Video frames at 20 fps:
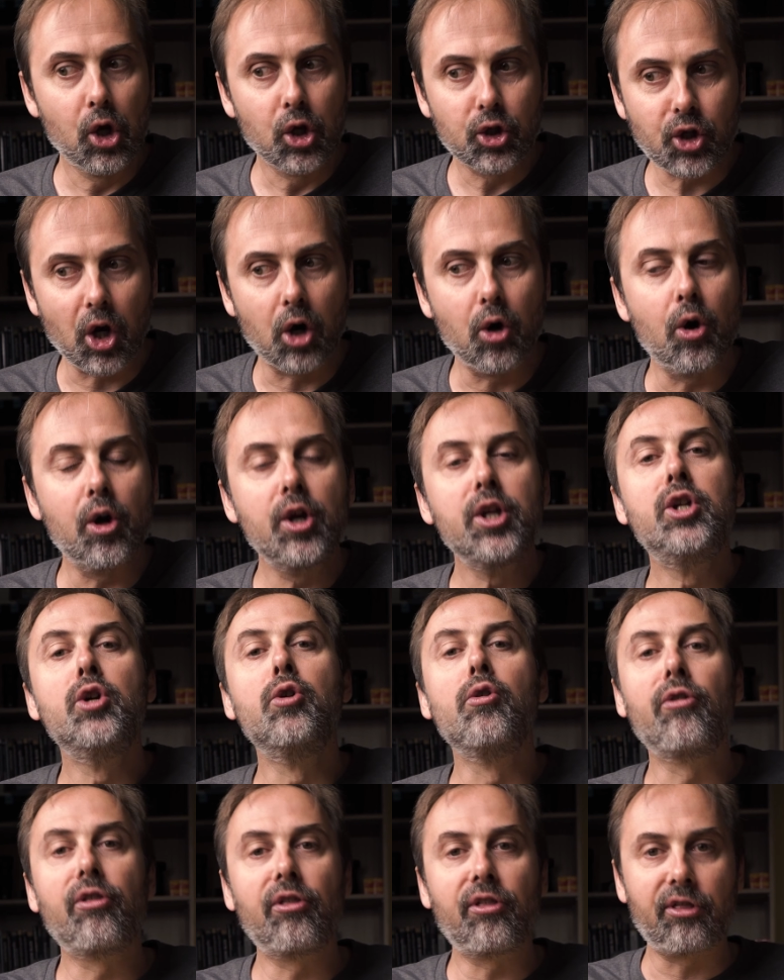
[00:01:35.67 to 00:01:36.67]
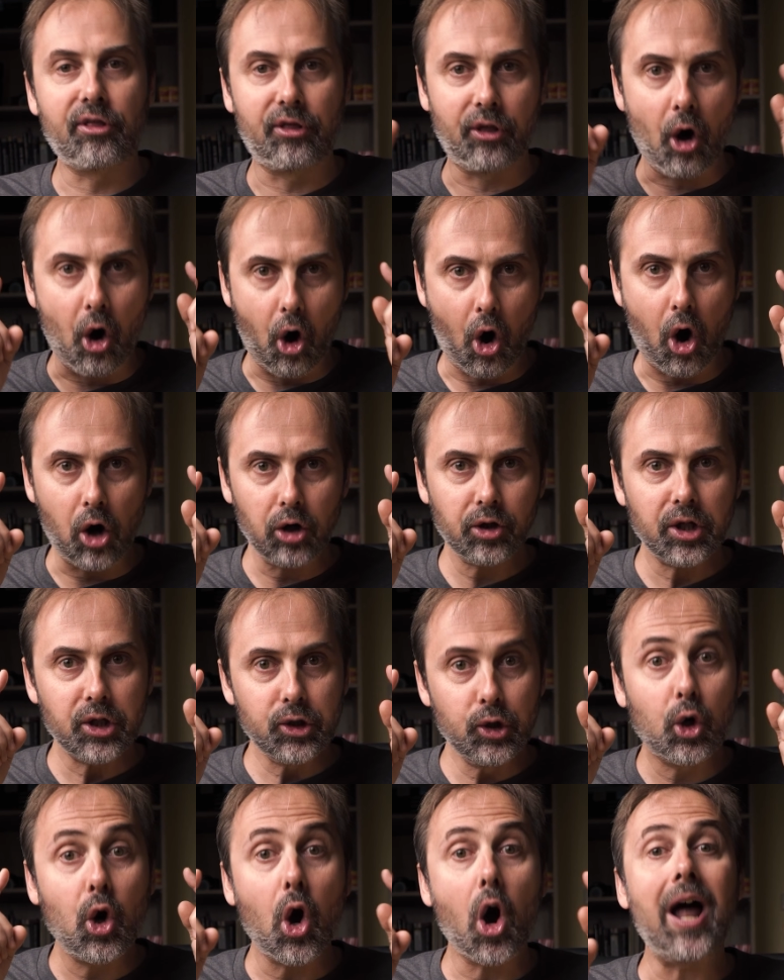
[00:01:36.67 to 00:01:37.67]
So you thought
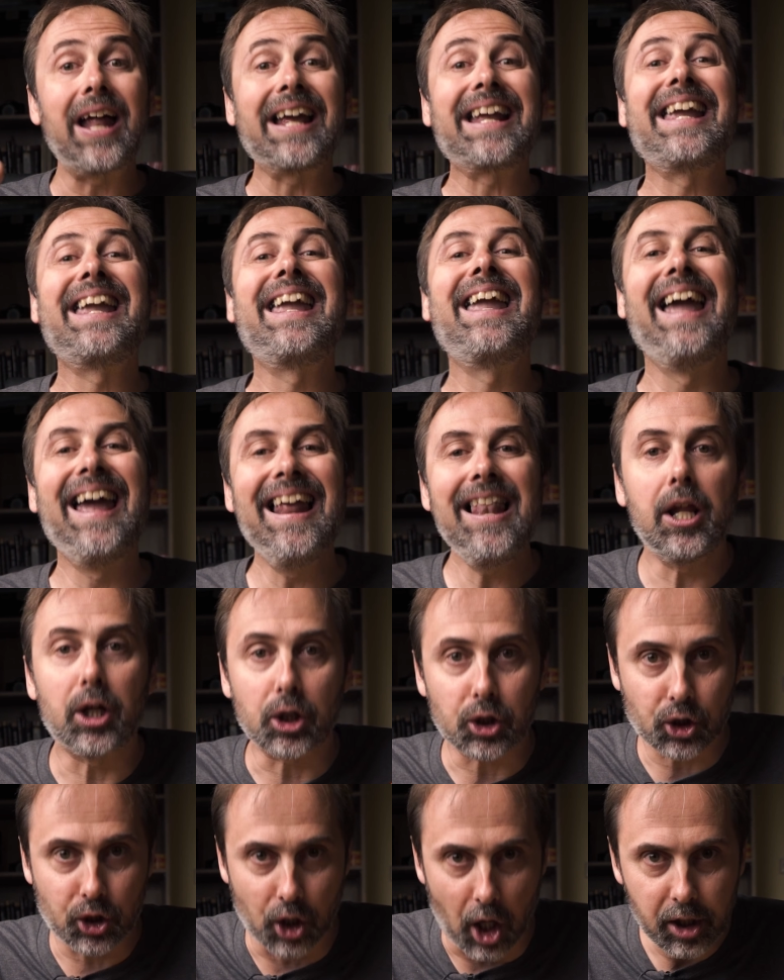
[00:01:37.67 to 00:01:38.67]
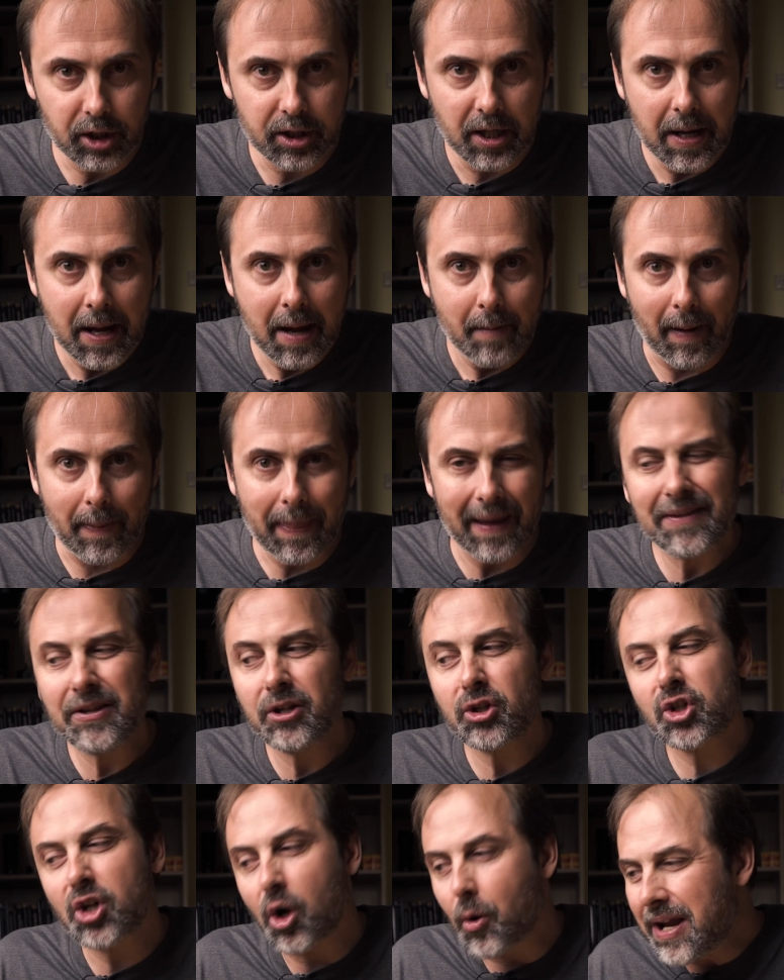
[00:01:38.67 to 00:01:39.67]
you got a killer shot, but then
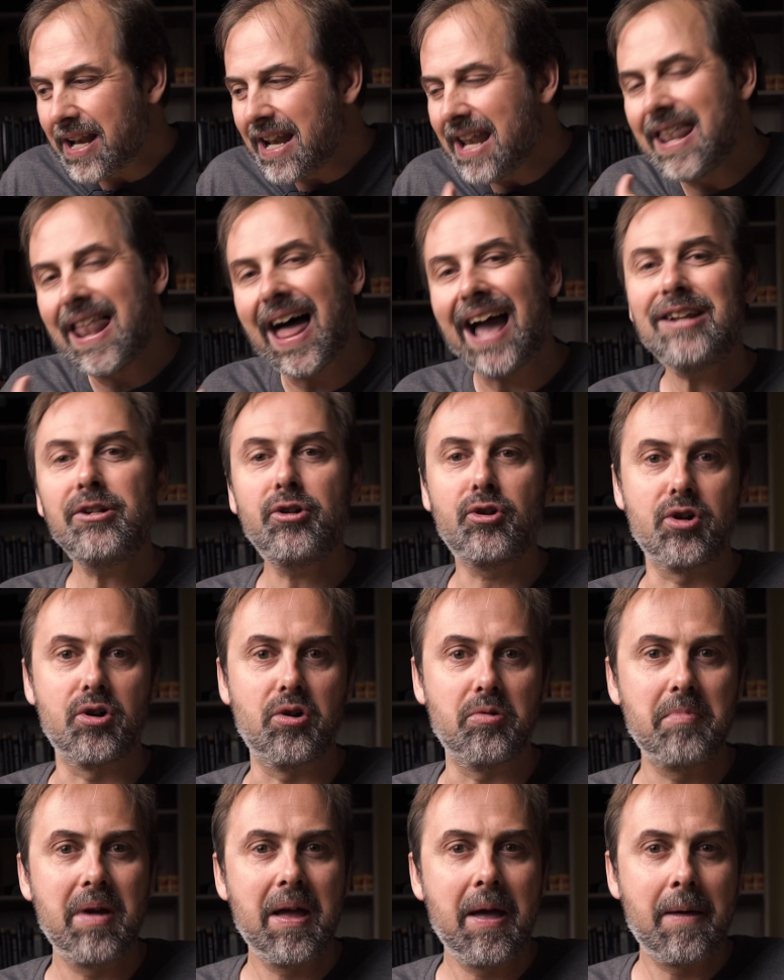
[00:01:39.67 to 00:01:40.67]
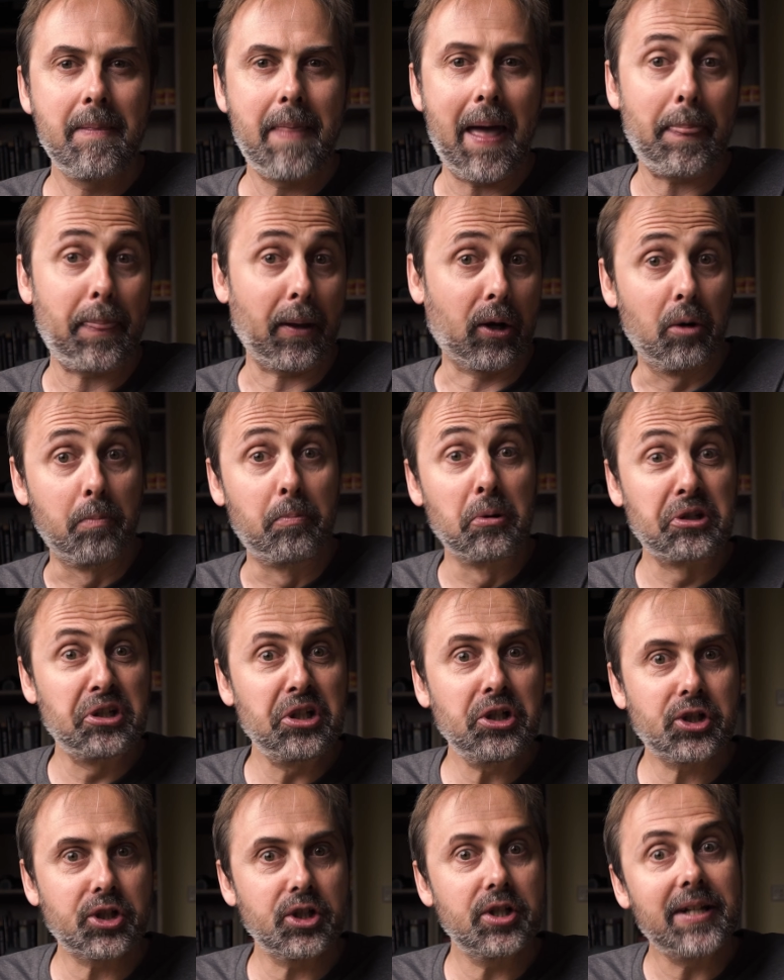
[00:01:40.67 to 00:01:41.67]
you saw in Lightroom that the
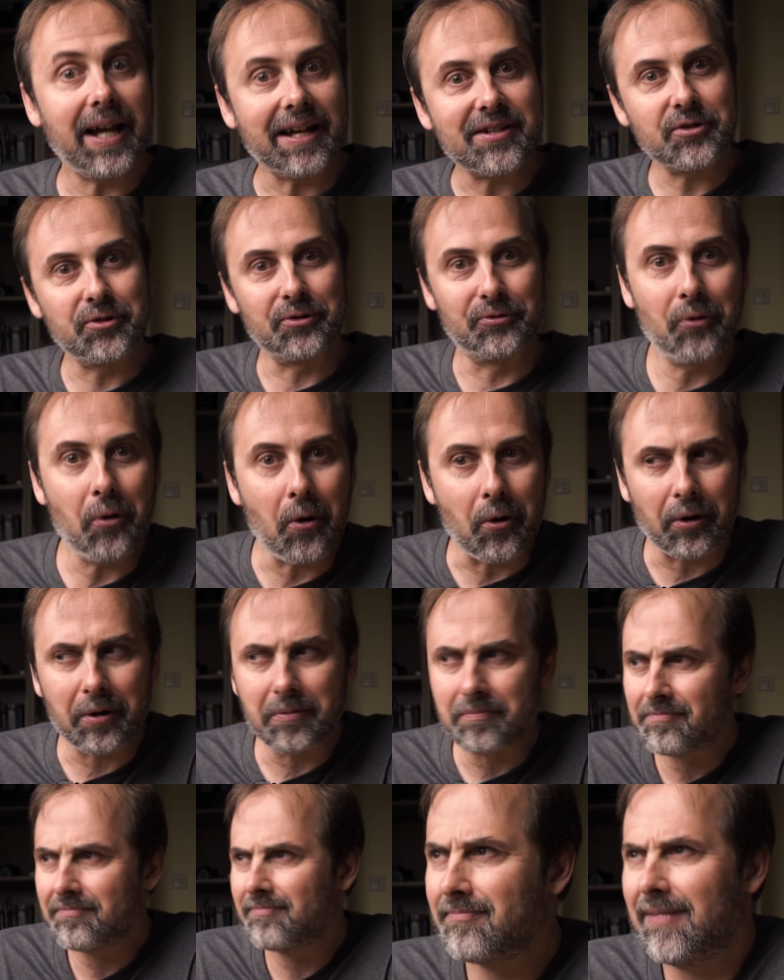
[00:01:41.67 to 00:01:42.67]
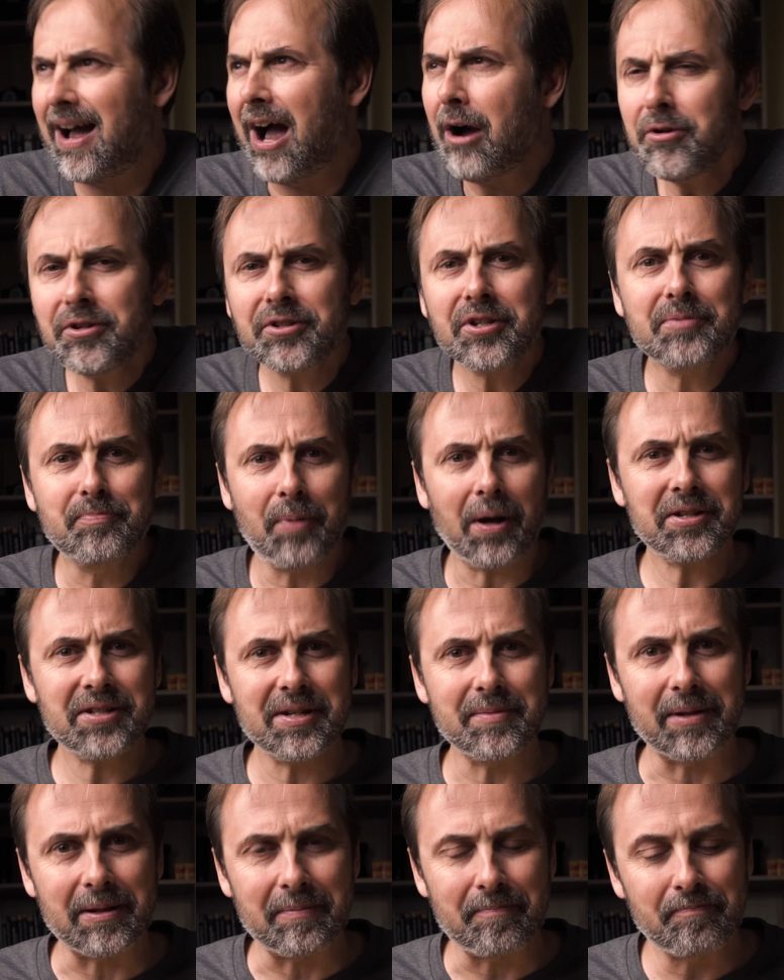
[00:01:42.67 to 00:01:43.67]
composition doesn't work. How is this
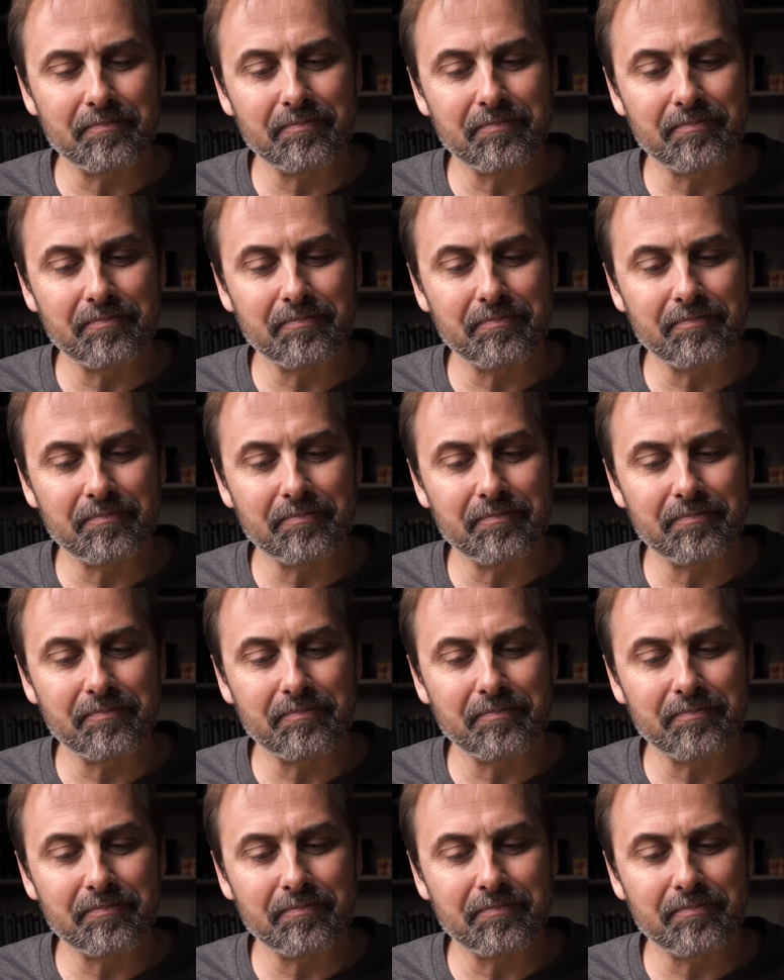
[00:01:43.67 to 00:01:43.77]
possible?